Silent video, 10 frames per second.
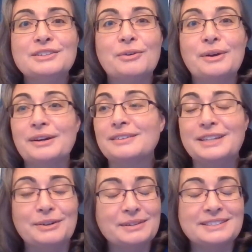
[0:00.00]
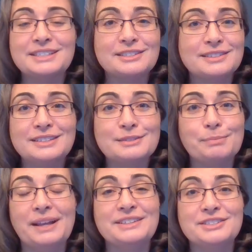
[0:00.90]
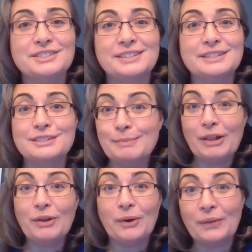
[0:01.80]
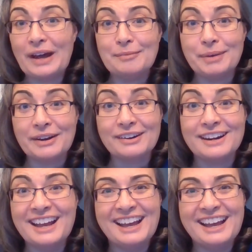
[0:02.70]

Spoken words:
Or, is this place just going to smell a whole lot better